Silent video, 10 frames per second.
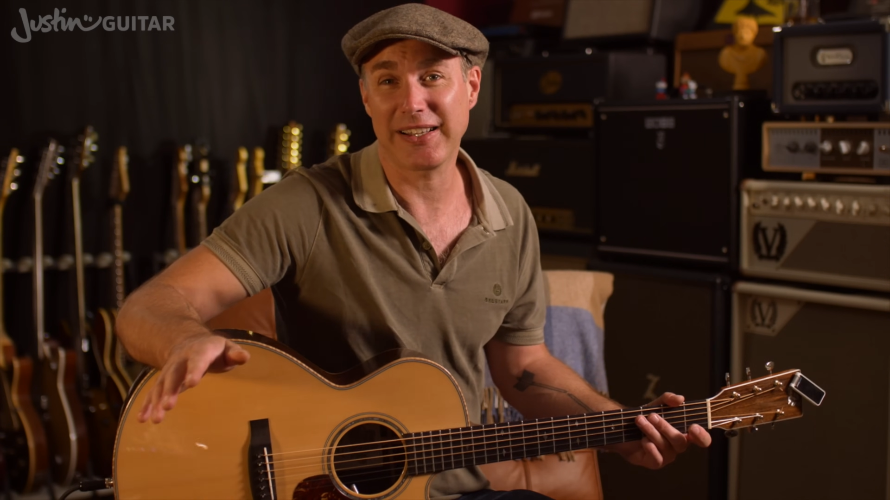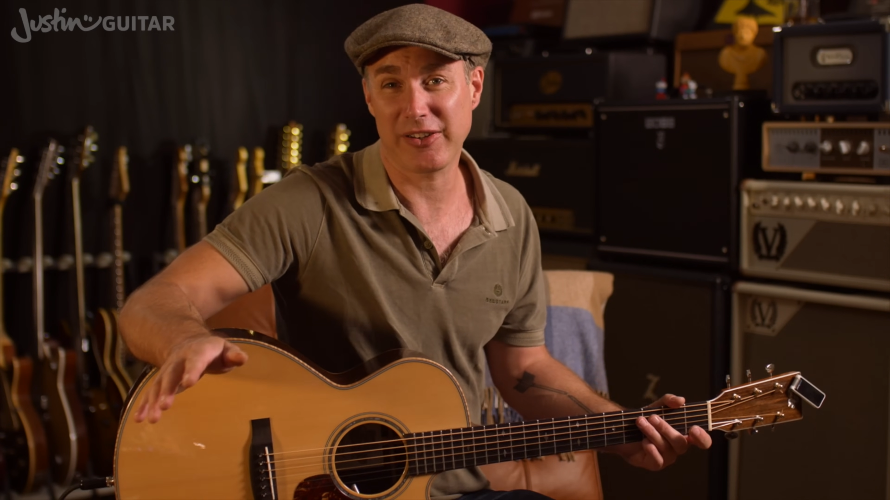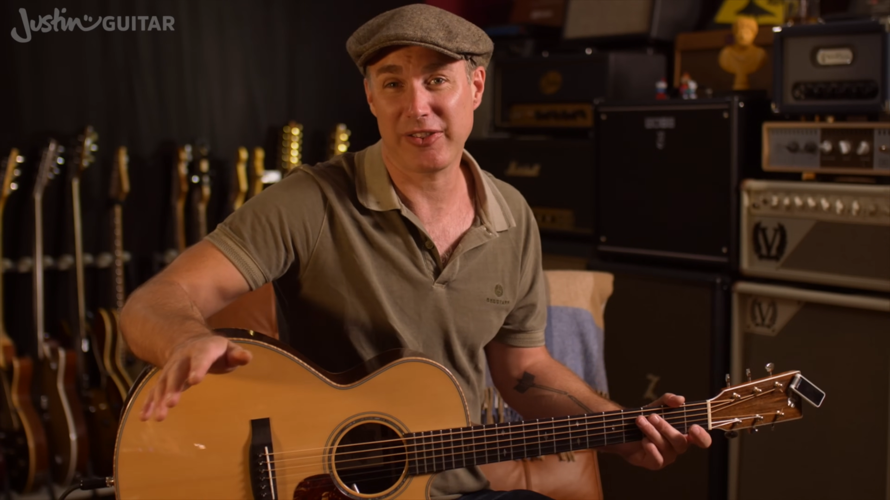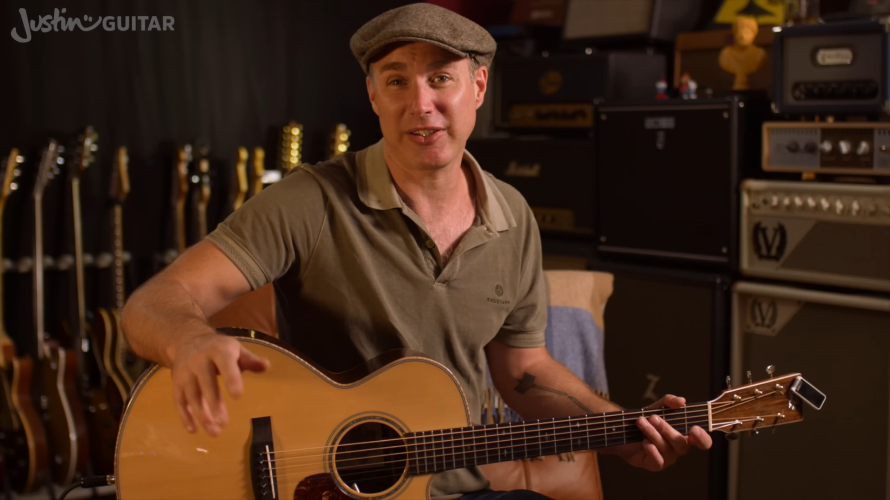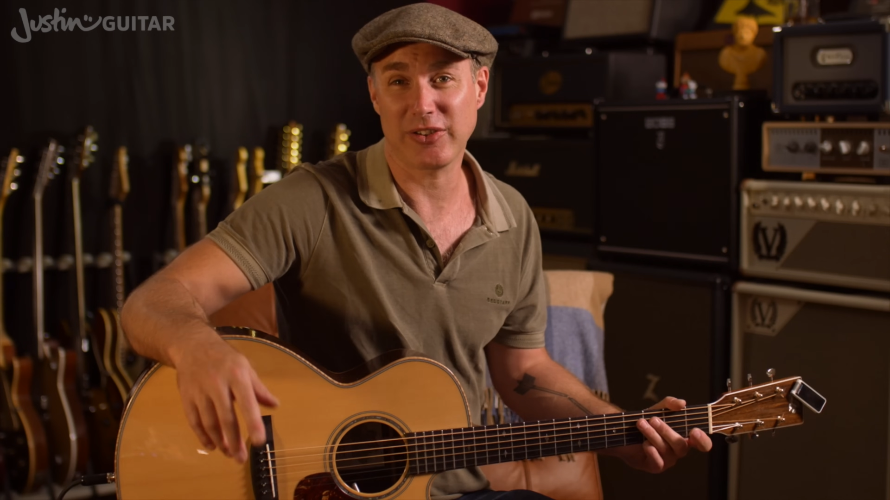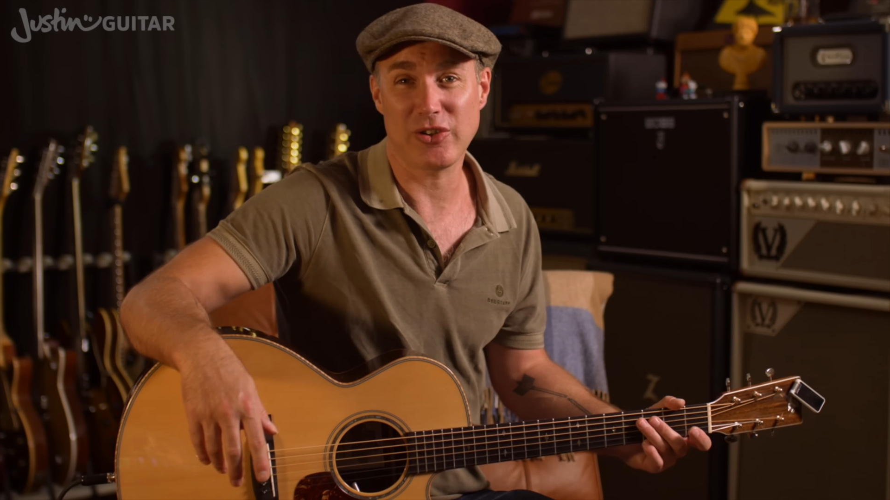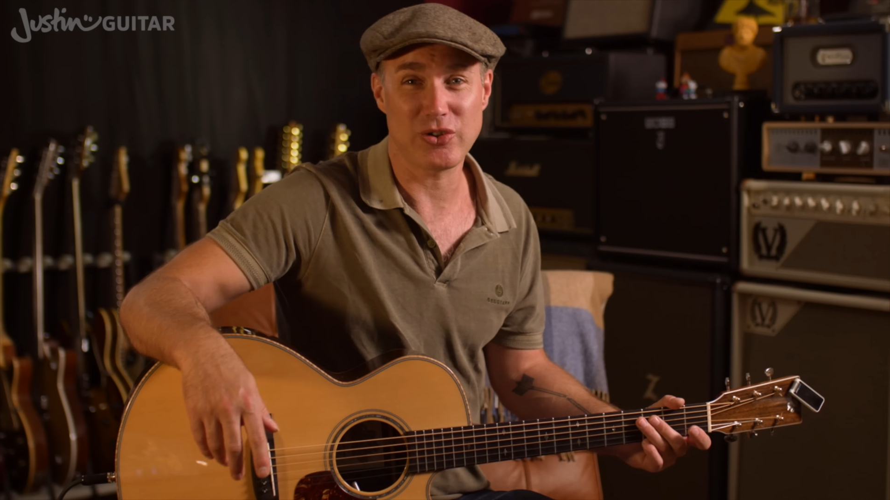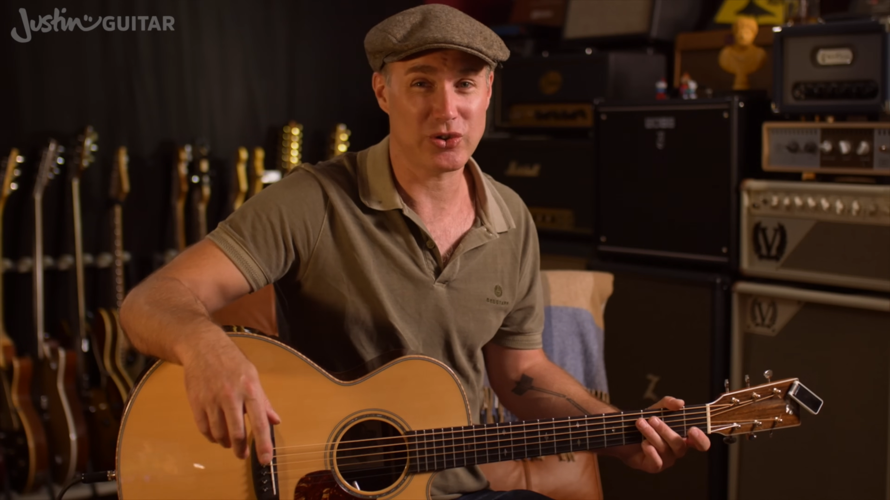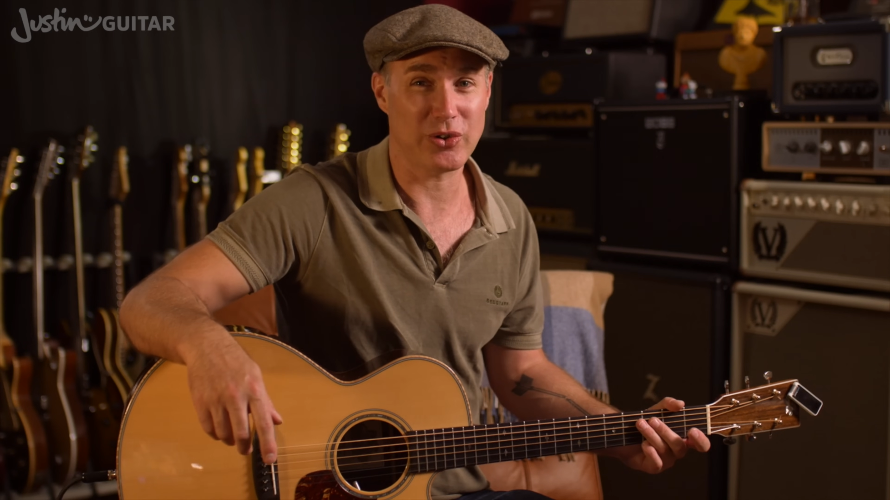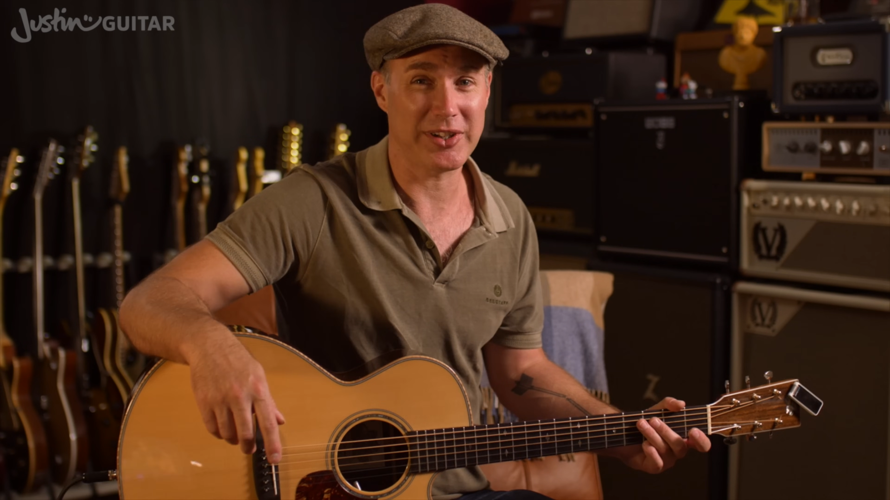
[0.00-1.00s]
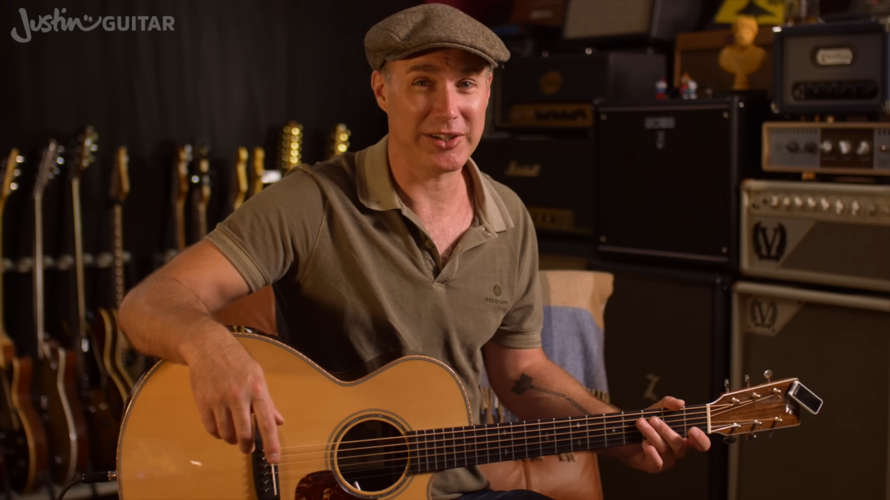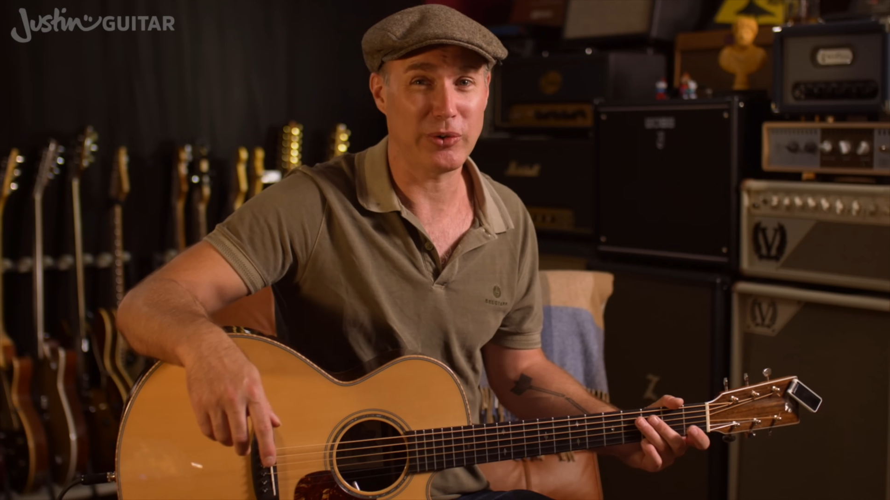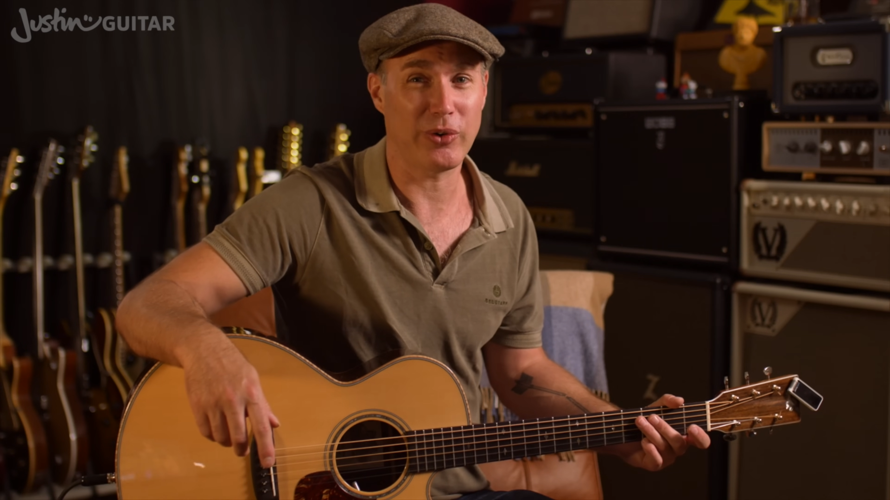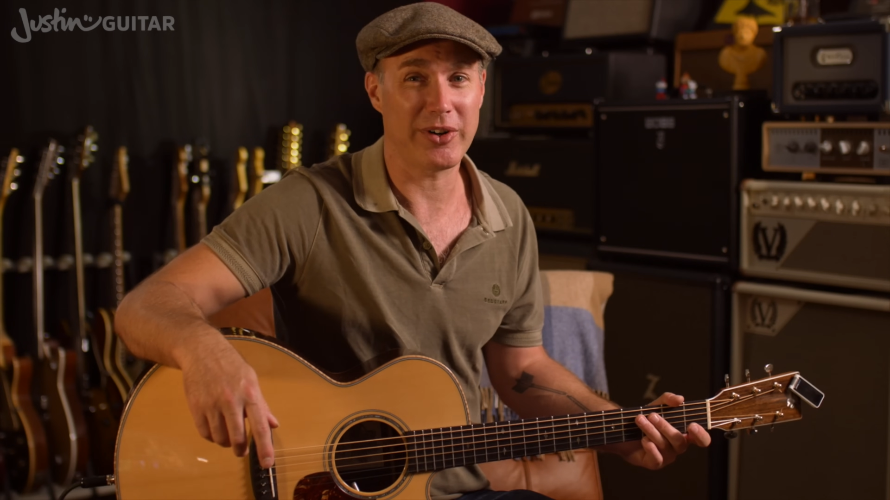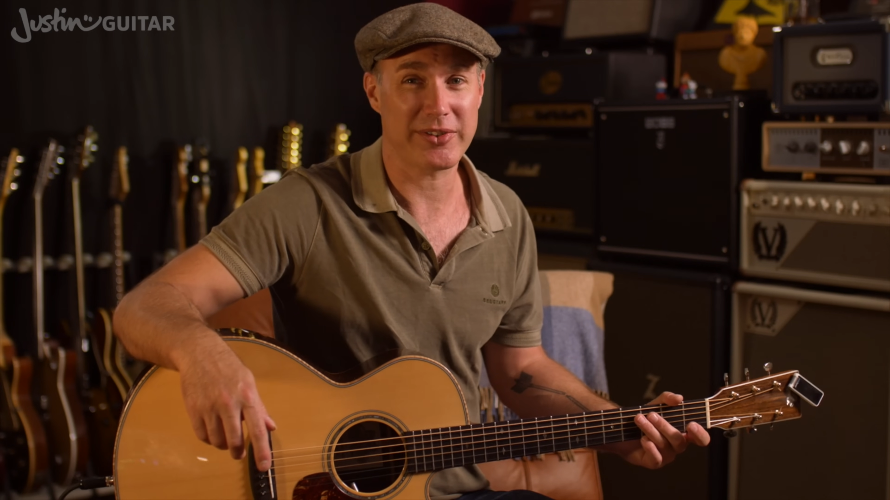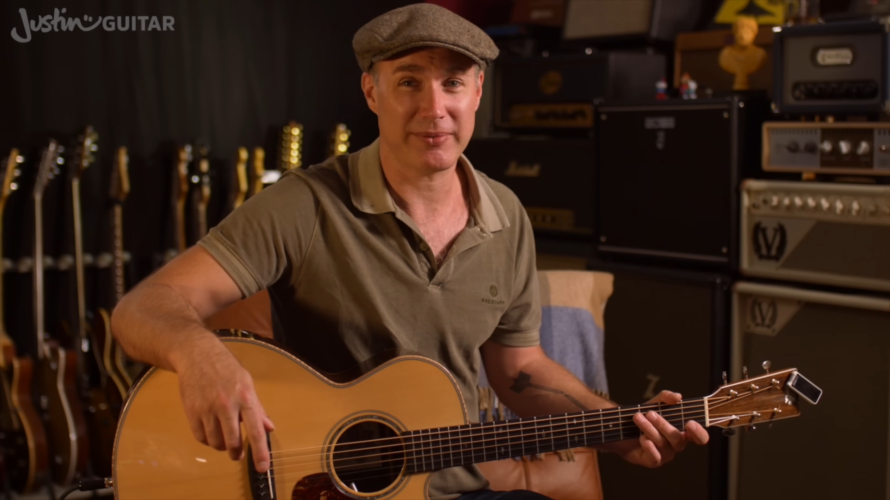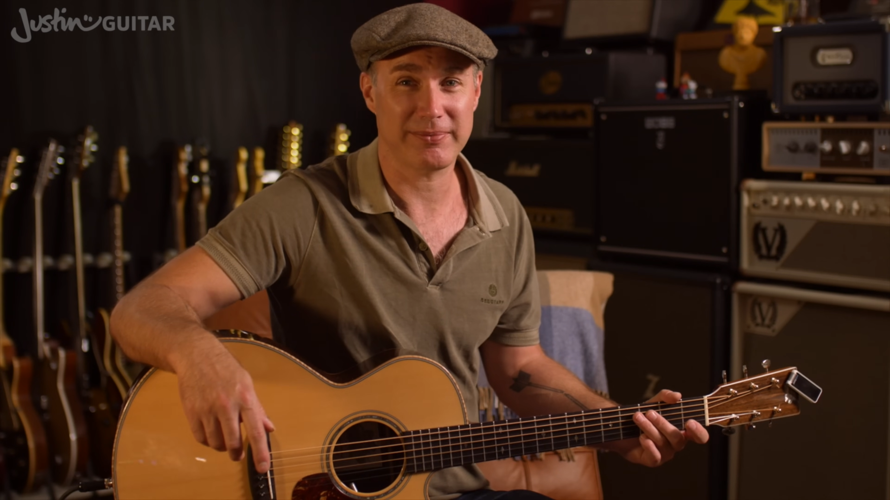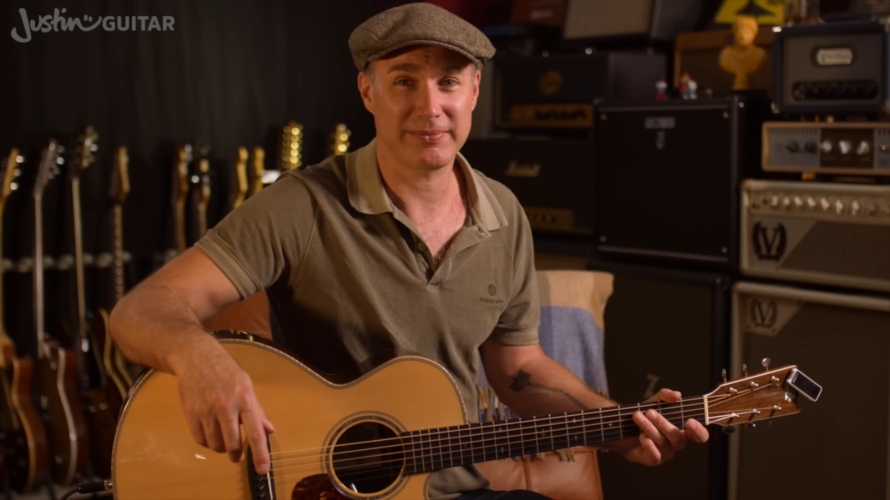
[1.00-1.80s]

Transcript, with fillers: and think that you should ignore it.